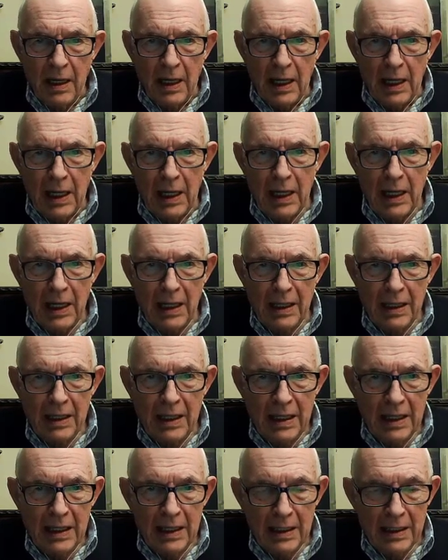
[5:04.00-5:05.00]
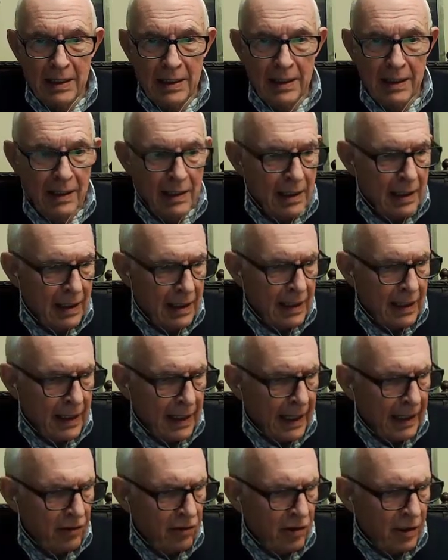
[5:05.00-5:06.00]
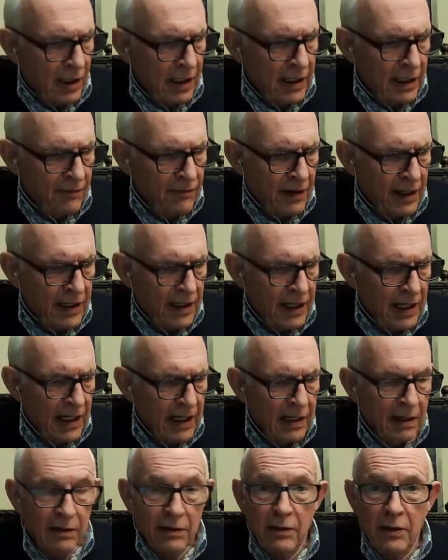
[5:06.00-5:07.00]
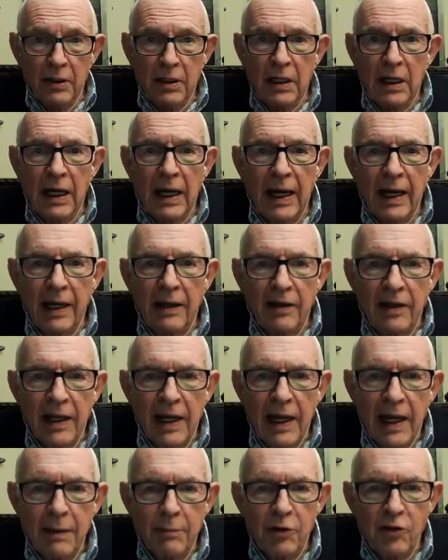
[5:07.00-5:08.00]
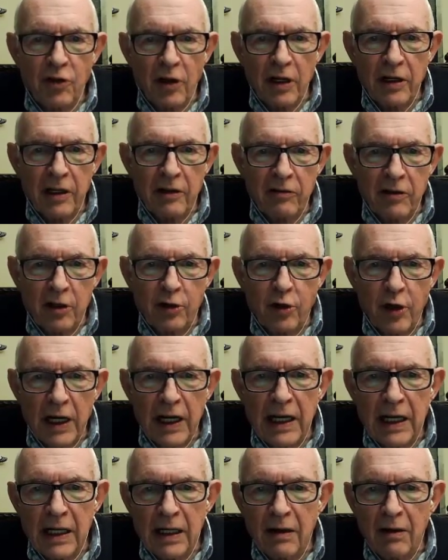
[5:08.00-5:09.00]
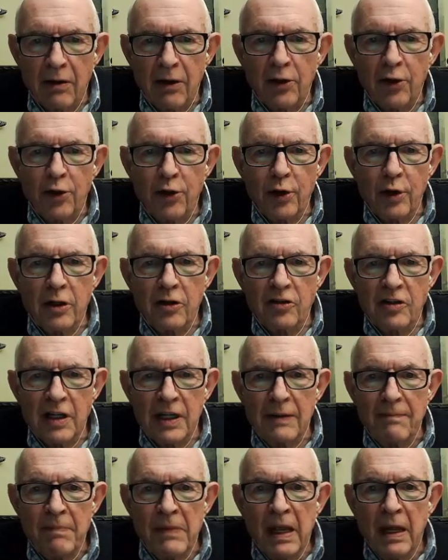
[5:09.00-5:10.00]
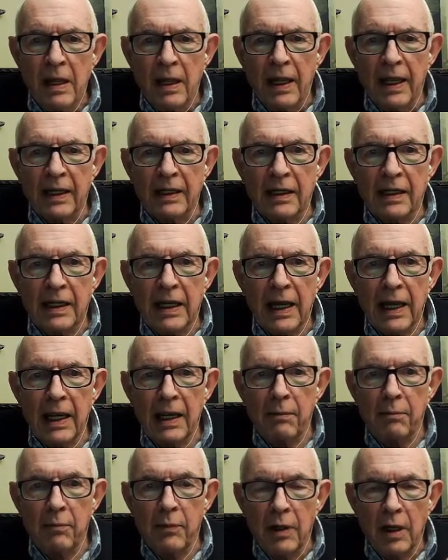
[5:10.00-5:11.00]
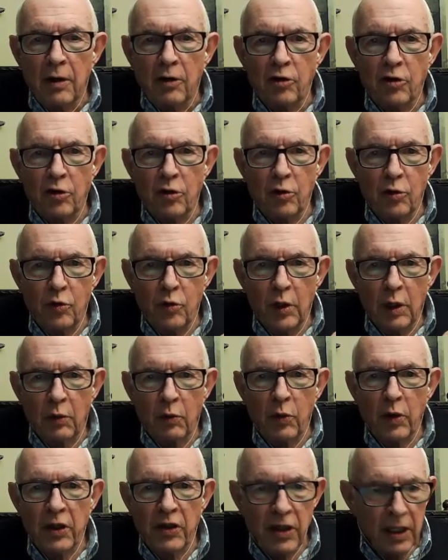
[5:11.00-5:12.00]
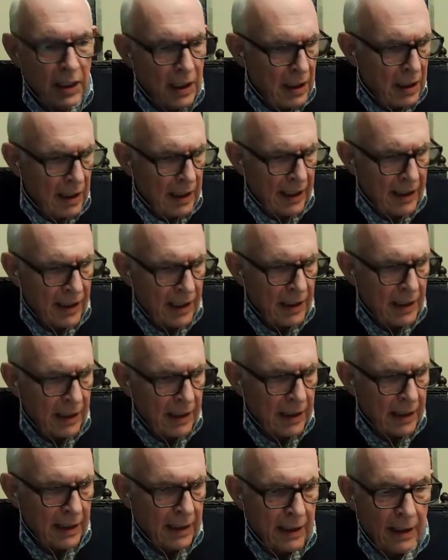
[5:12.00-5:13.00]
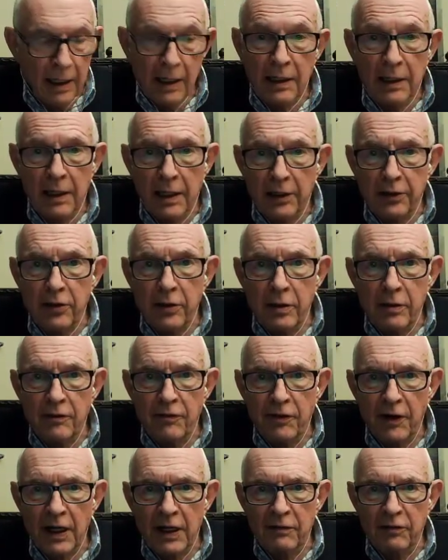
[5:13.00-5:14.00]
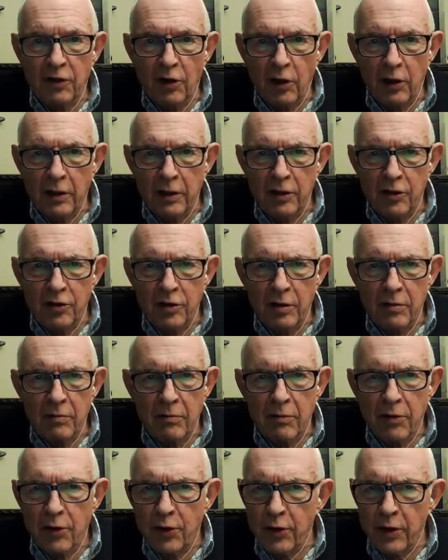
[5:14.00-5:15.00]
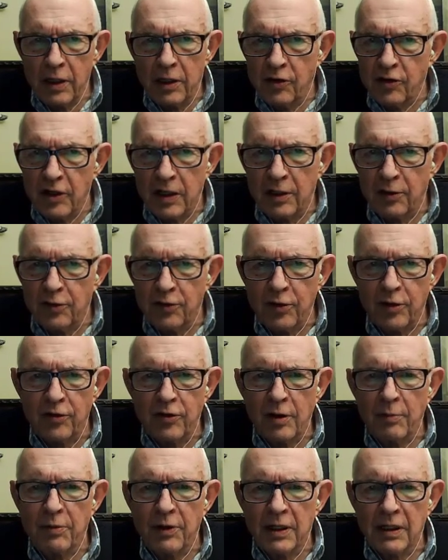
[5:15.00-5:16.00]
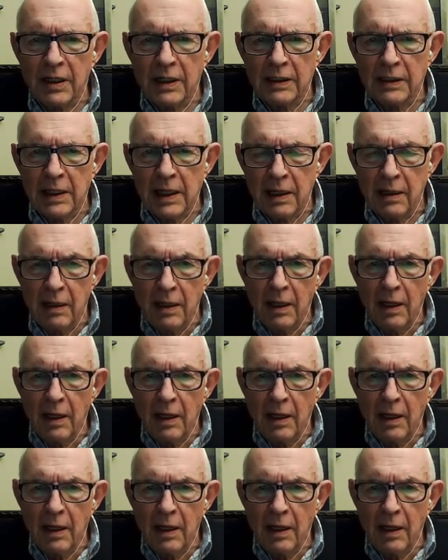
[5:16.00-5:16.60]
And actually, if I take a look at Amazon at the trading on Thursday, it came to within, I think, $105.30 or something like that.